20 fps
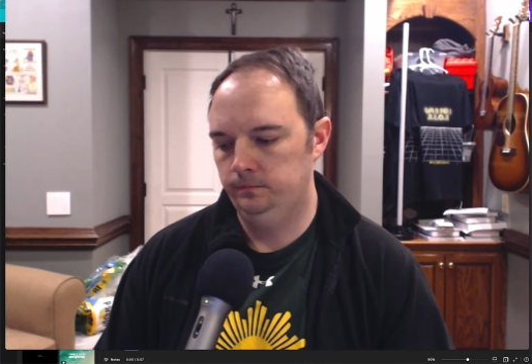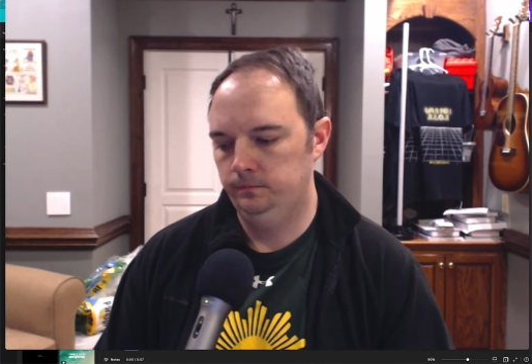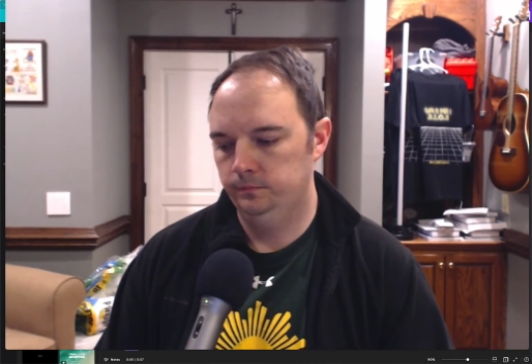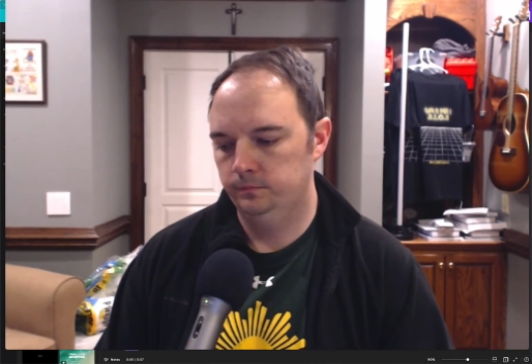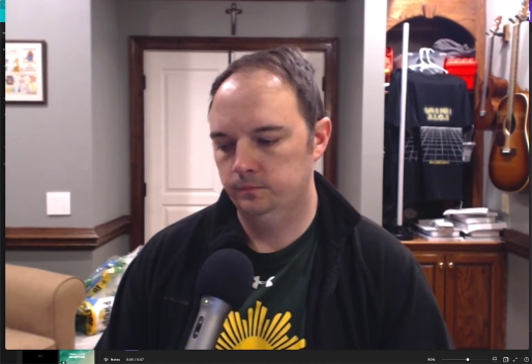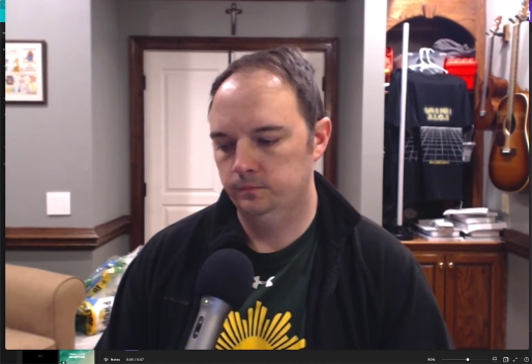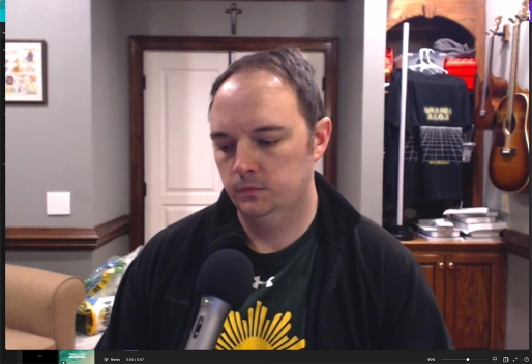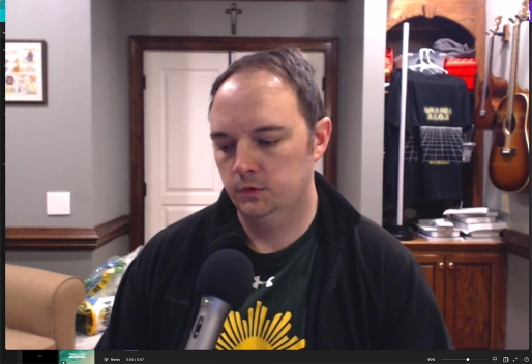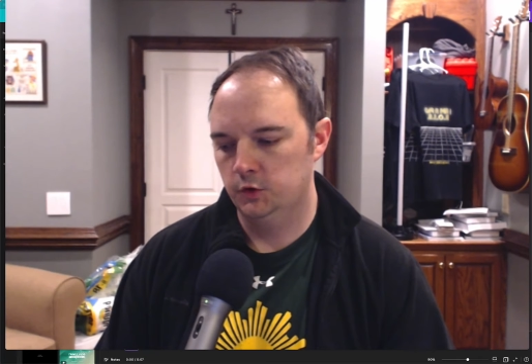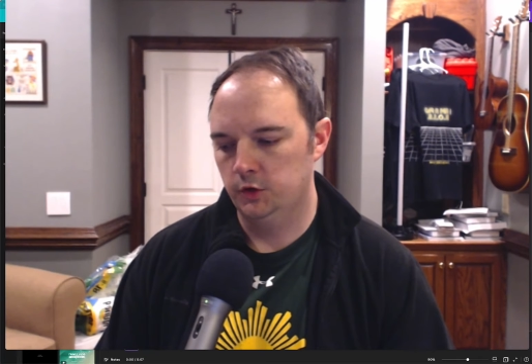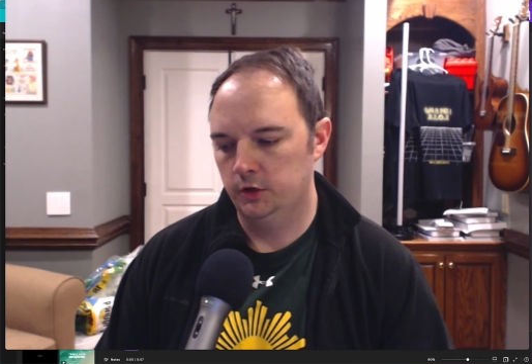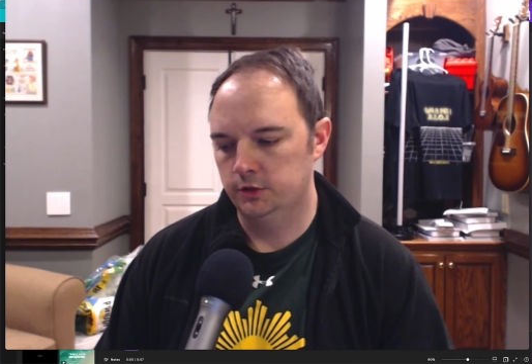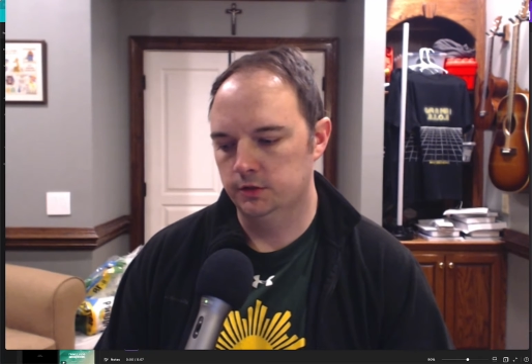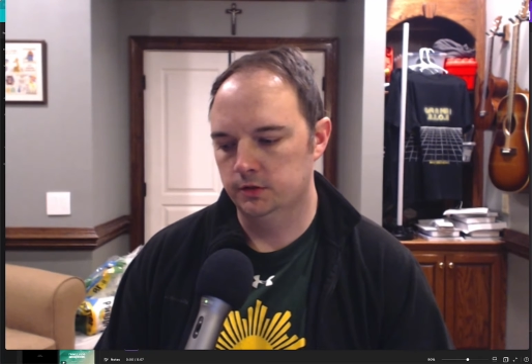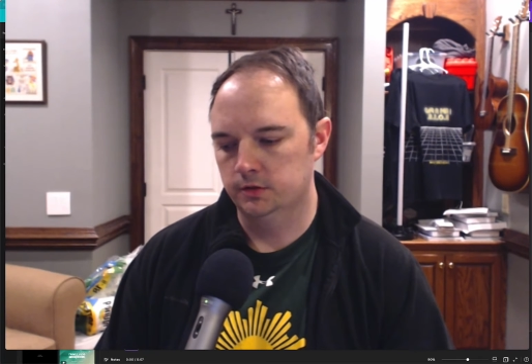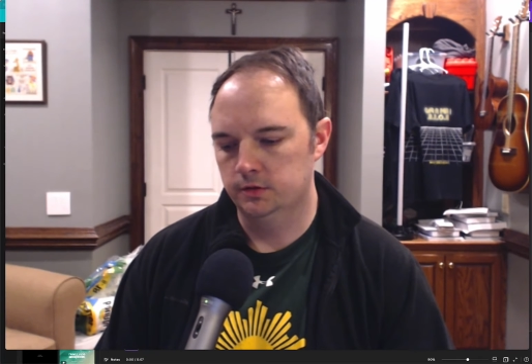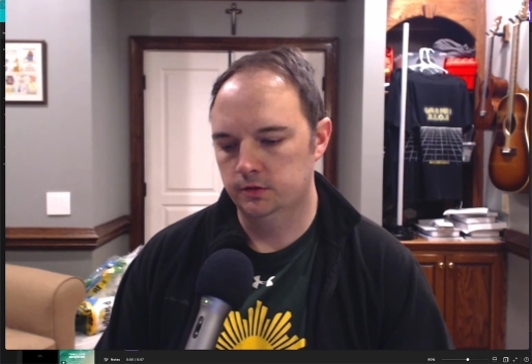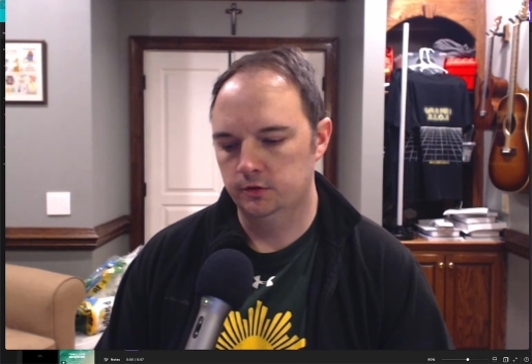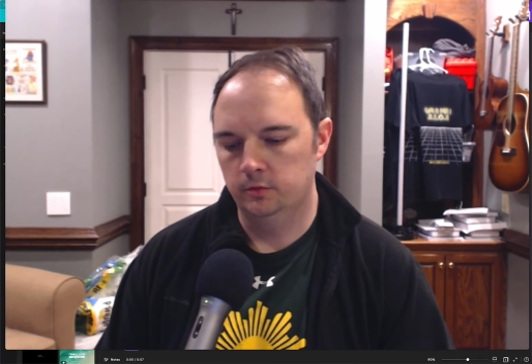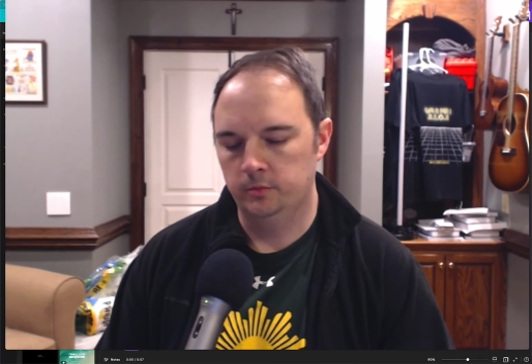So I just
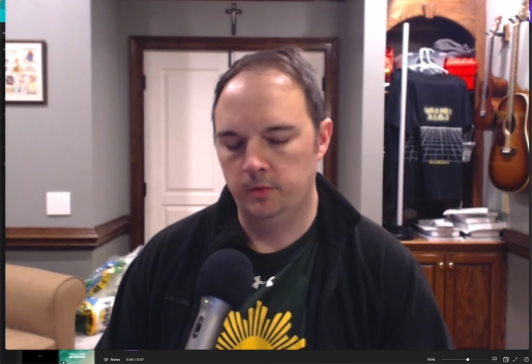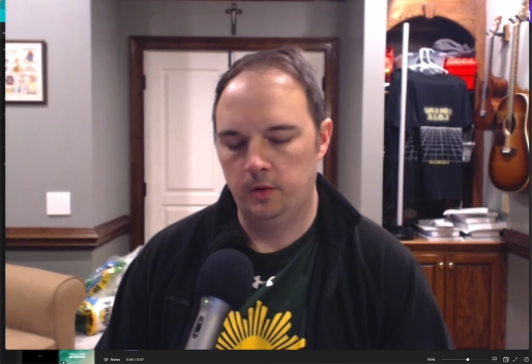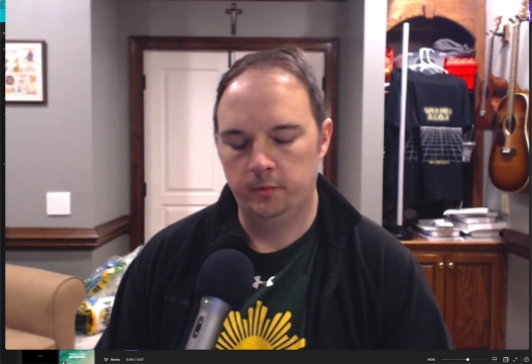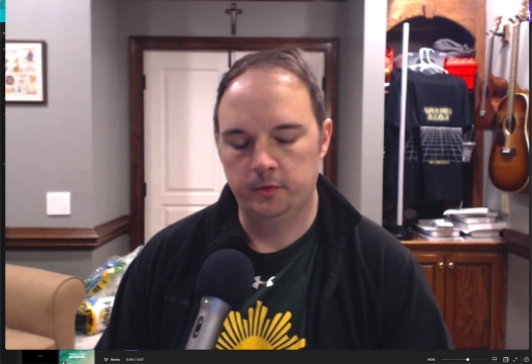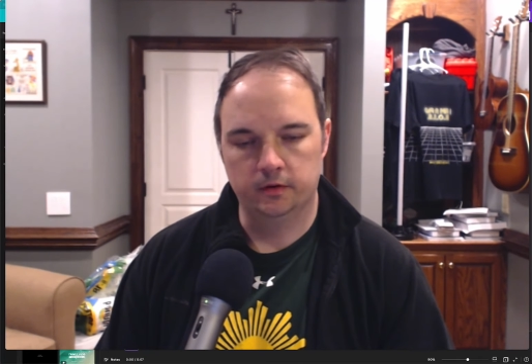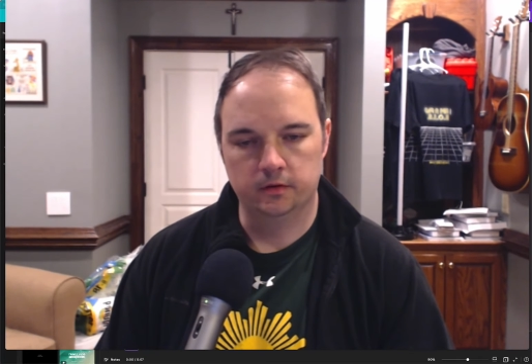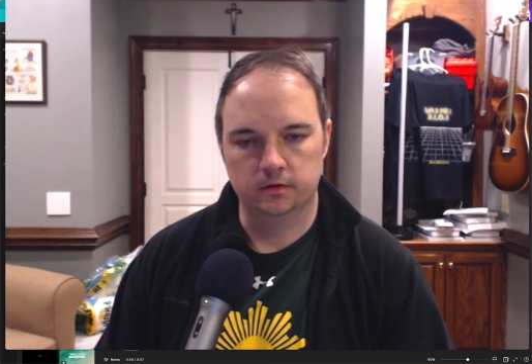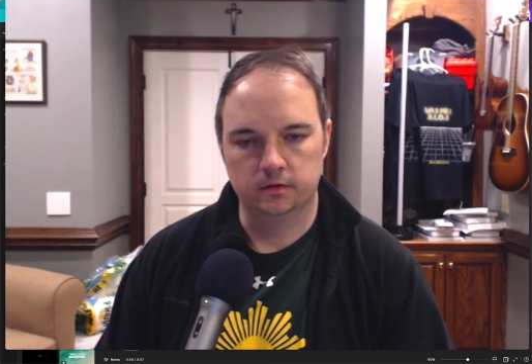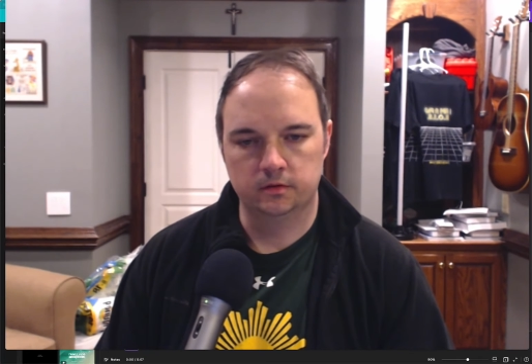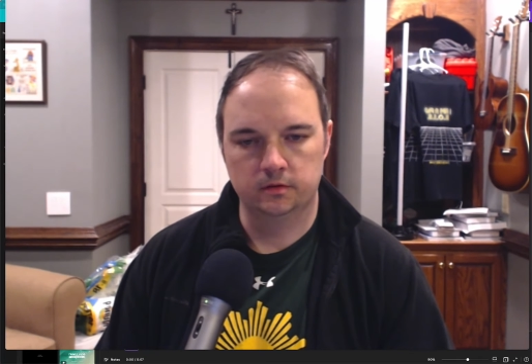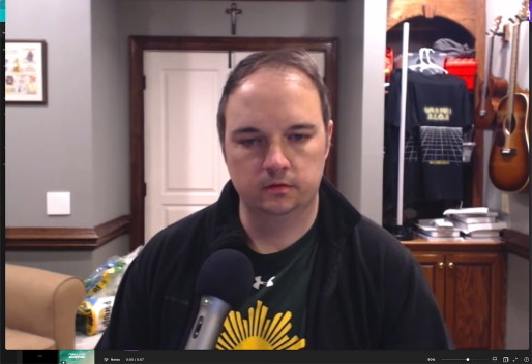assume, there's